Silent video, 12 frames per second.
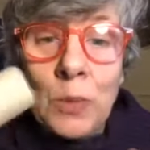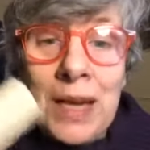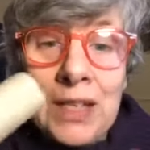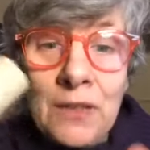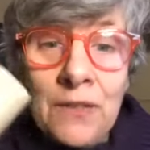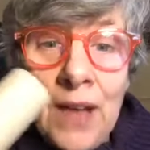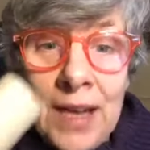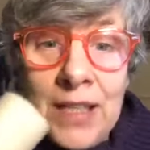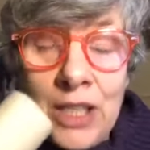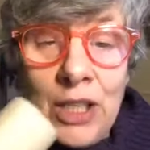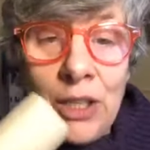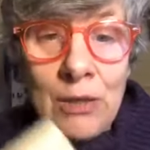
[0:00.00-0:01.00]
course we have to
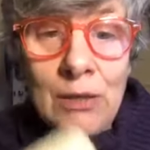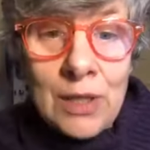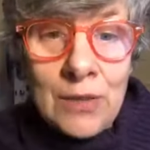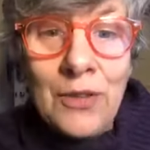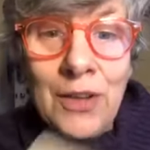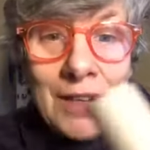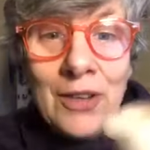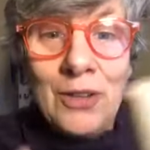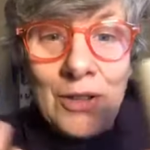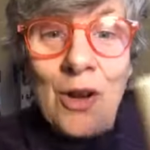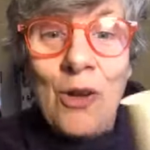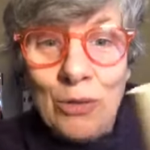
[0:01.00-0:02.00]
find a use for the
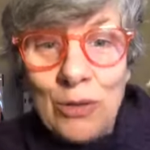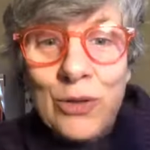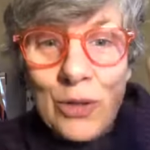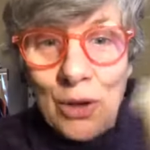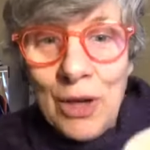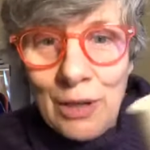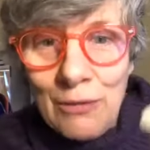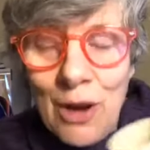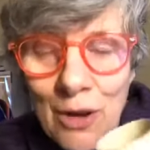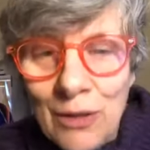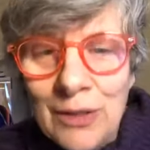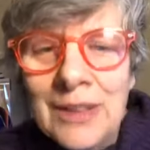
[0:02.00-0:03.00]
good old toilet
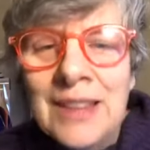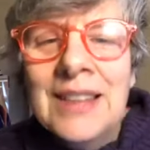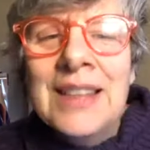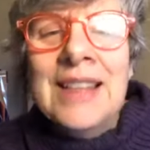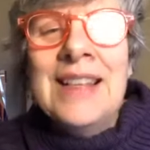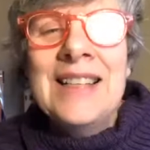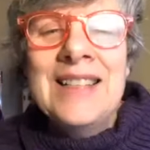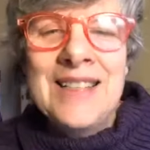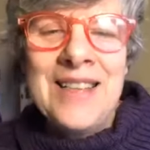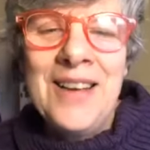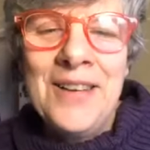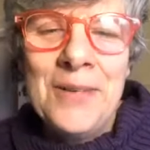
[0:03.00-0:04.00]
roll.
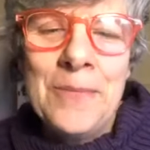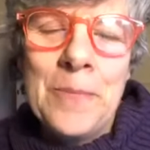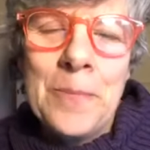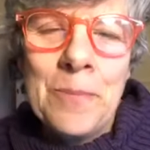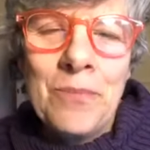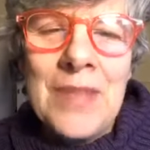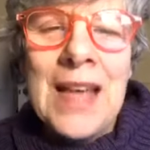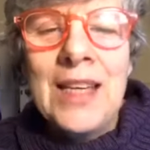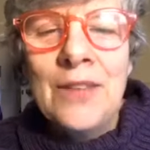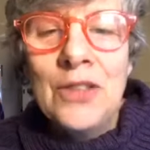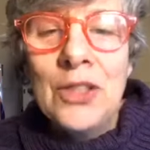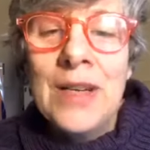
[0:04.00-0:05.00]
So
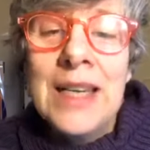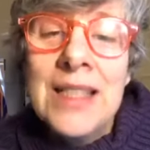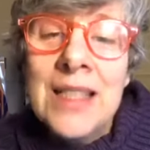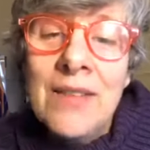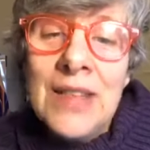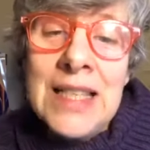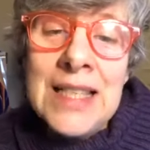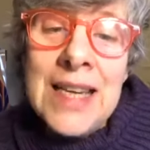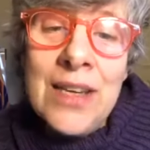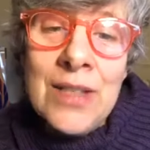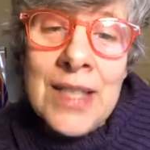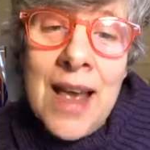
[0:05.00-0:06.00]
thank you for joining. It's lovely to
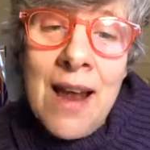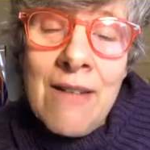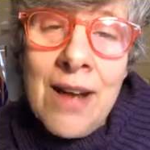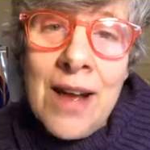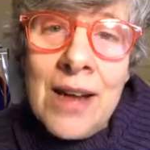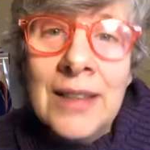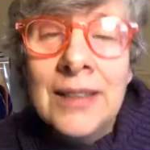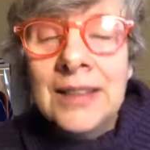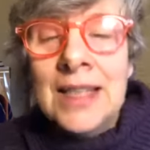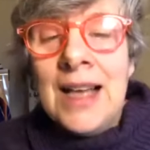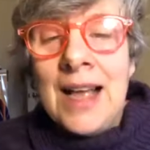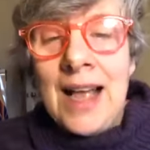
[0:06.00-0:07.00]
see you, Sarah,
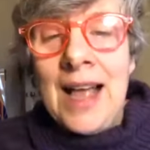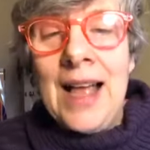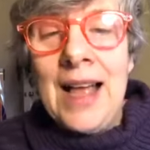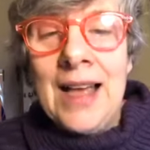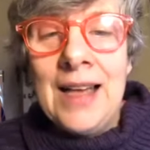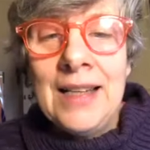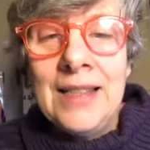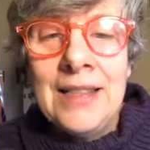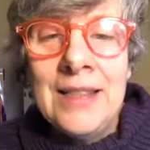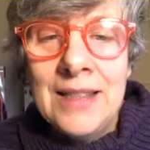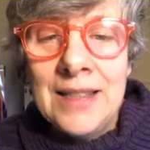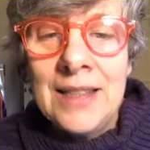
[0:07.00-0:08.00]

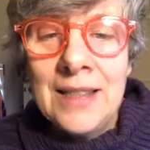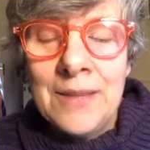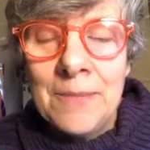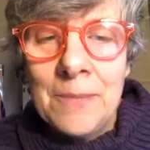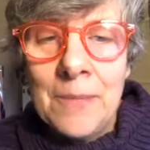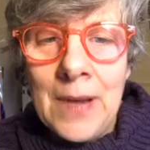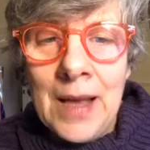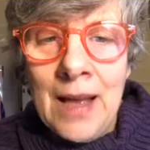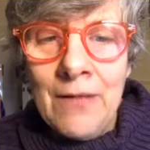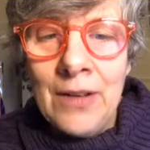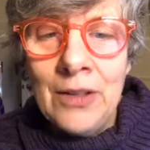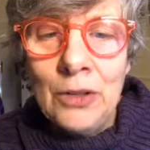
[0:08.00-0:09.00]
and
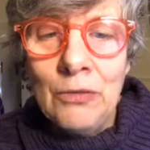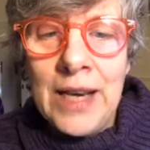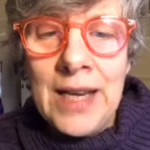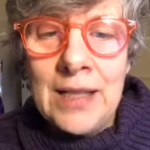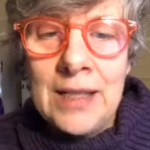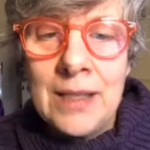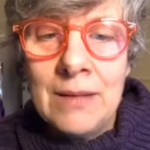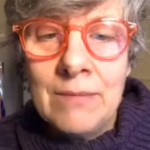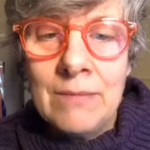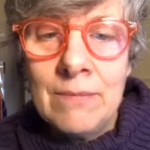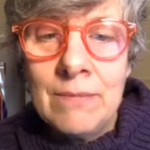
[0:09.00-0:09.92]
have a great